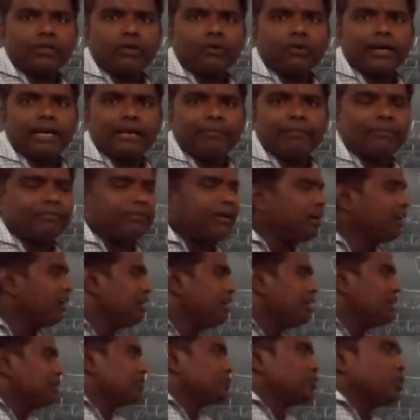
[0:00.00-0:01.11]
What
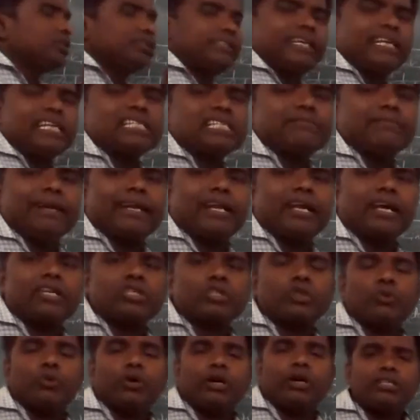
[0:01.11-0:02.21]
happened? So these
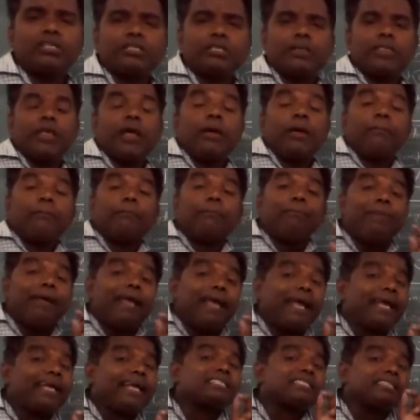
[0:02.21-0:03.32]
metazoans
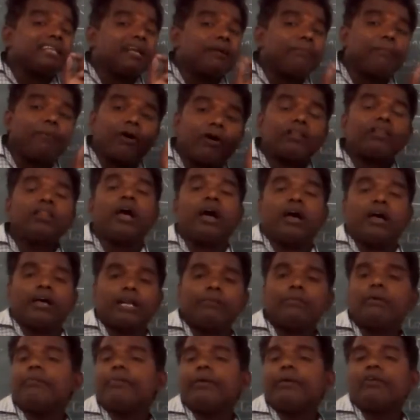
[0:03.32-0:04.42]
based upon the,
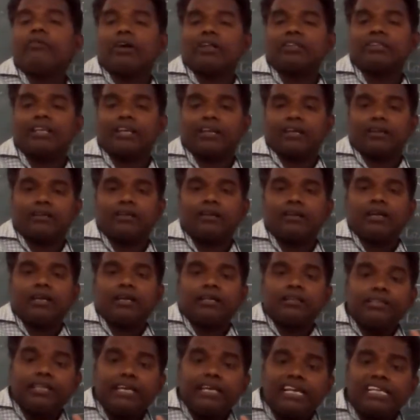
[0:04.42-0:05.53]
remembering one thing,
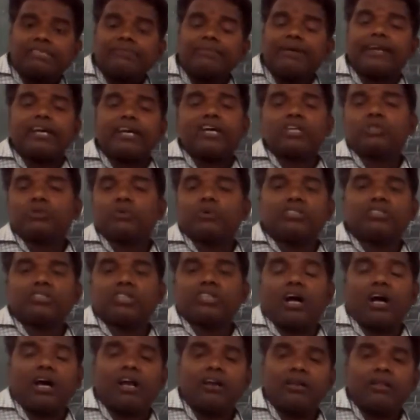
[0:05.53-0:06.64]
these metazoans
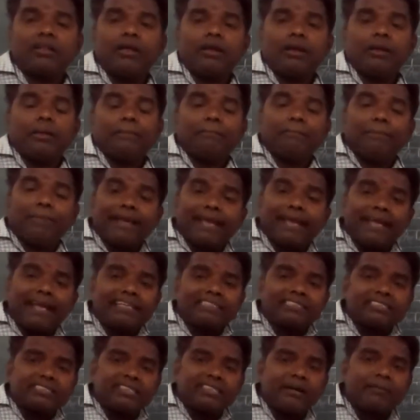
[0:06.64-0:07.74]
are
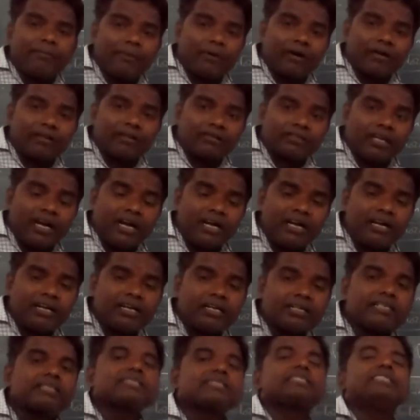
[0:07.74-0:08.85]
based upon
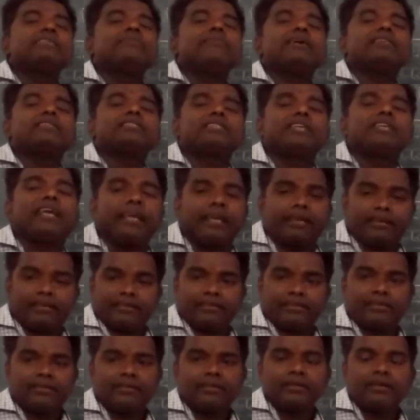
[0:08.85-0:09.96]
the symmetry.
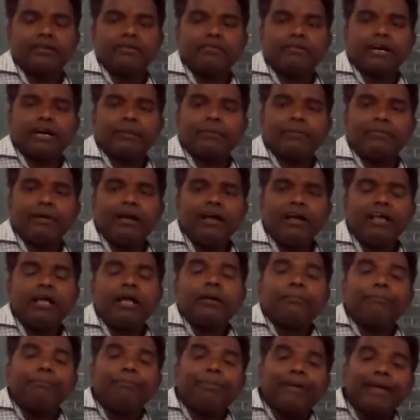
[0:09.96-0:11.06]
What
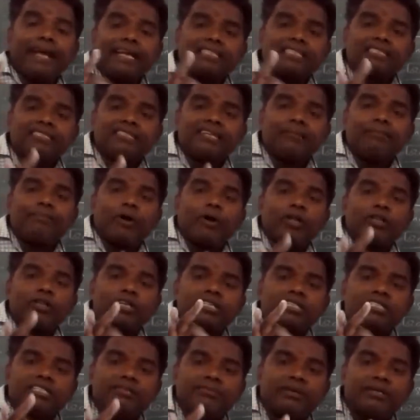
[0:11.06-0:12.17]
happened? Based upon the
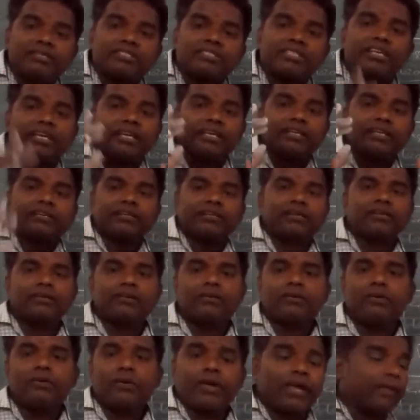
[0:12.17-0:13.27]
symmetry.
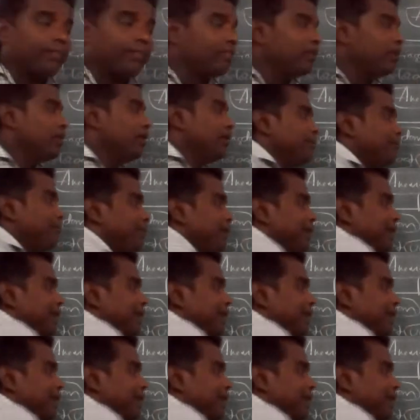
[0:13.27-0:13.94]
Okay.